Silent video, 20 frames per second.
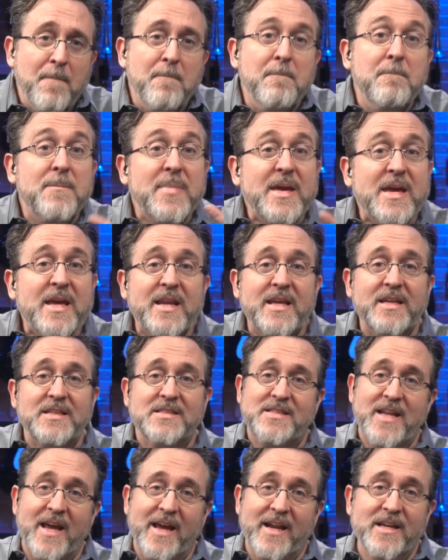
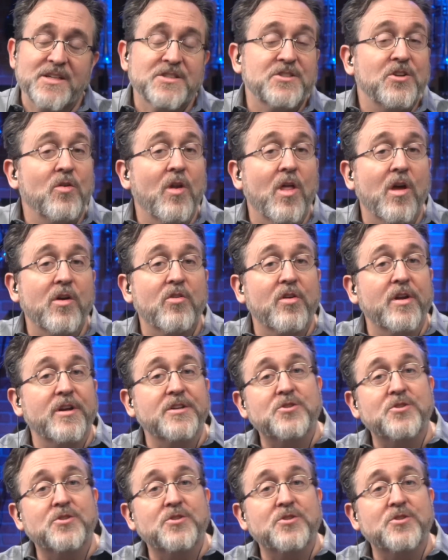meetings data is no longer on